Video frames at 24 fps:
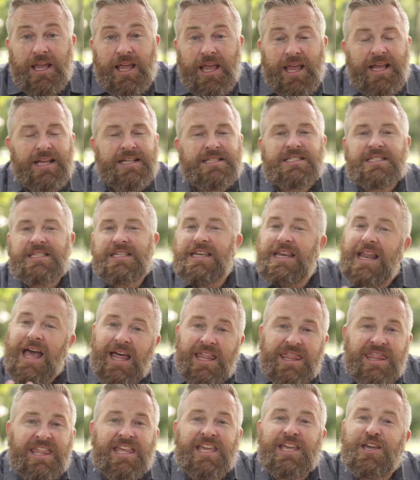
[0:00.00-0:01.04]
it's
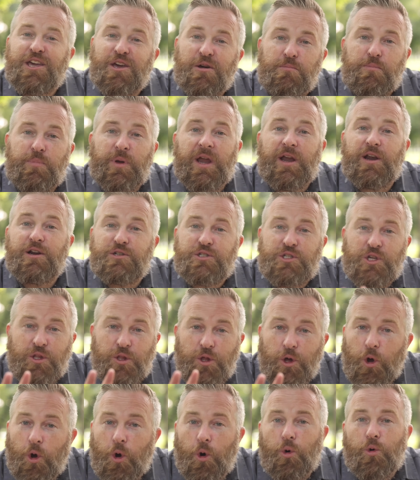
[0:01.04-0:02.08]
nothing compared to
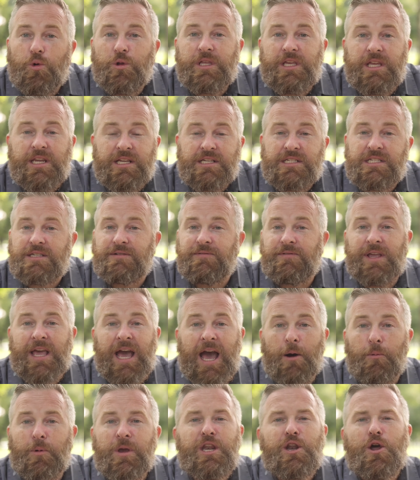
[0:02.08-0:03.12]
the holiness of
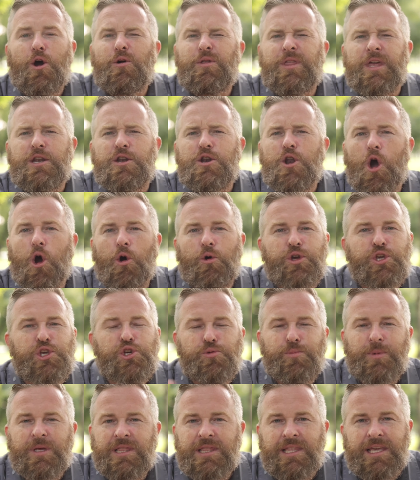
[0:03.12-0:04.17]
God. We know that no
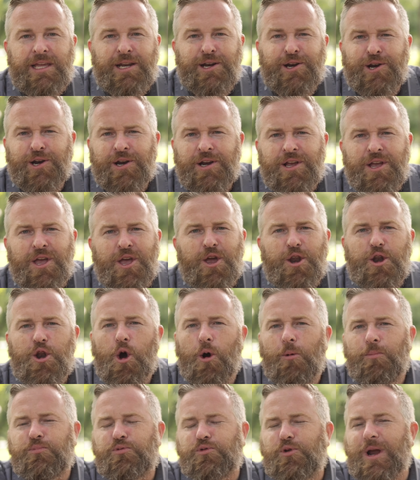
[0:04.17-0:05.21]
human leader,
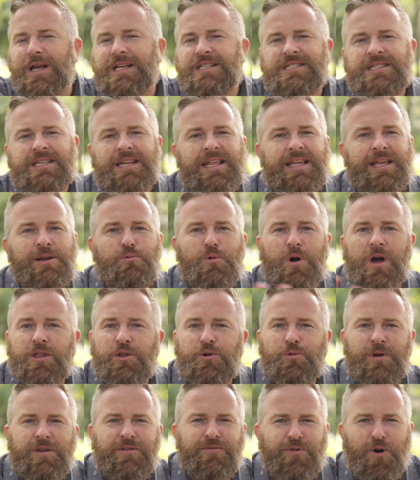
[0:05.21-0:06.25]
no president, whether
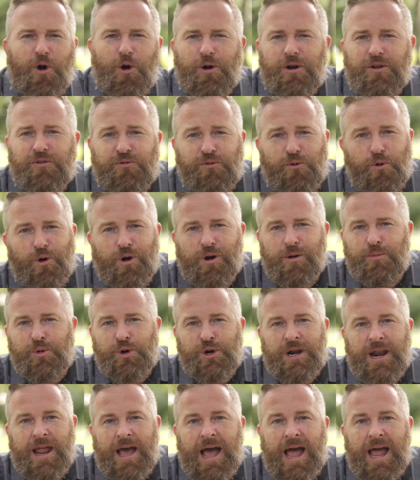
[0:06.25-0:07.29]
we voted for him or
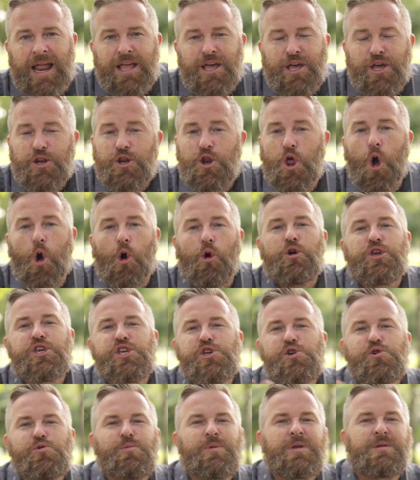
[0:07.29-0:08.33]
not, no
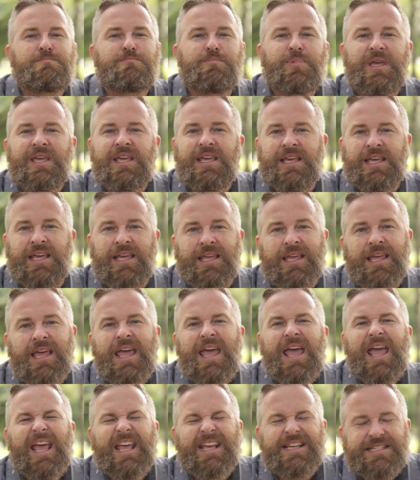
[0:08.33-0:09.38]
human being
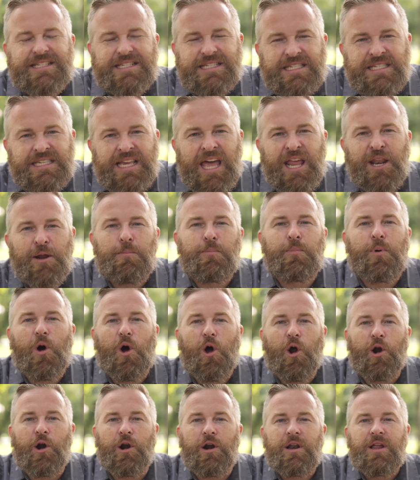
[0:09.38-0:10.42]
is set
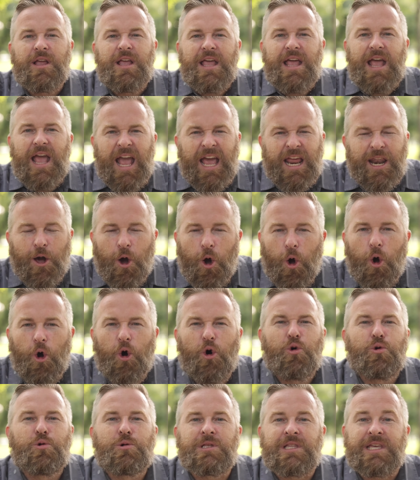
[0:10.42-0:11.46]
apart and
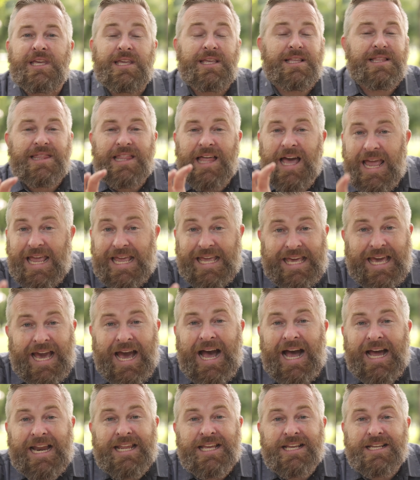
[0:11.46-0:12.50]
holy like
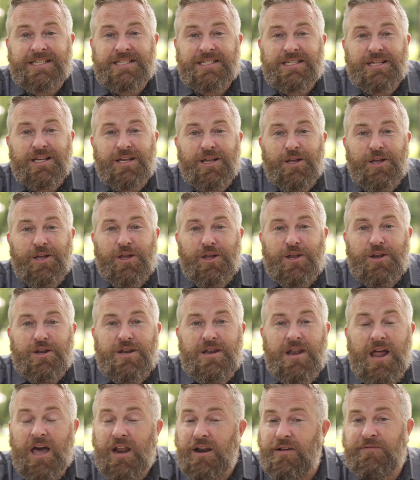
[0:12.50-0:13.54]
God is.
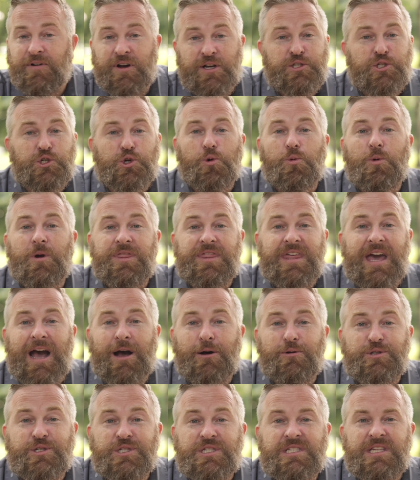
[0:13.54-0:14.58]
None of us are
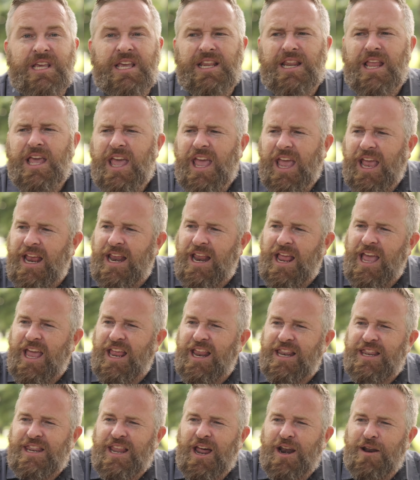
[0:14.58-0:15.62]
without sin, and,
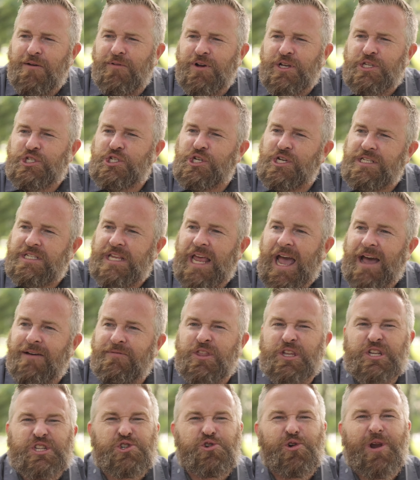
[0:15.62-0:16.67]
and none of us just have
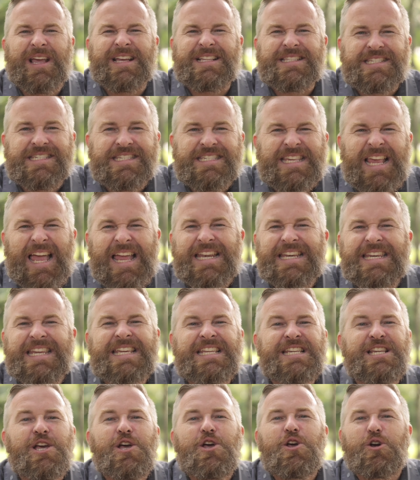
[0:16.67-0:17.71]
the
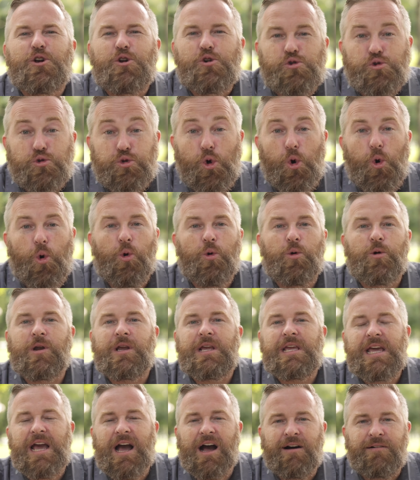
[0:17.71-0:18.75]
transcendent
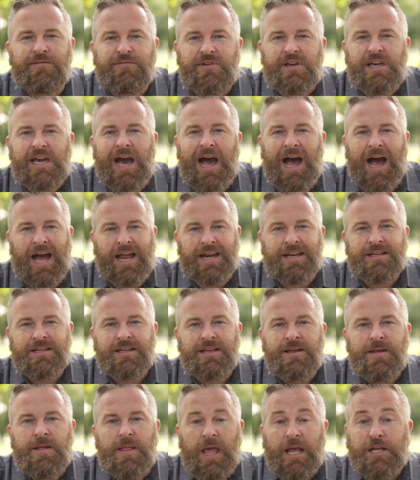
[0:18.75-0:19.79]
glory of God.
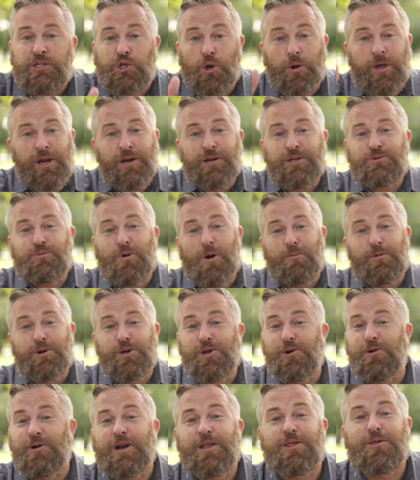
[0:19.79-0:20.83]
And so here's what we're
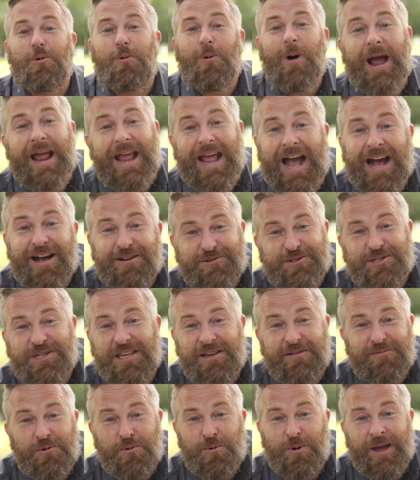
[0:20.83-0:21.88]
doing in the White House
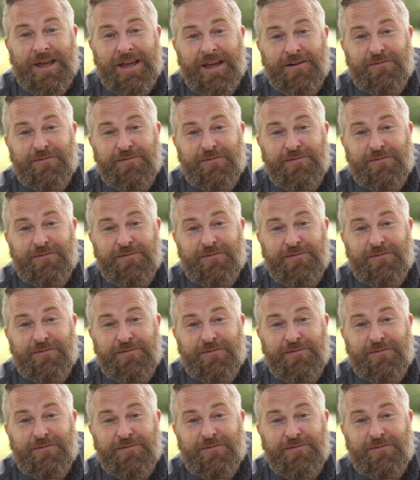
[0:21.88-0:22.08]
giveaway,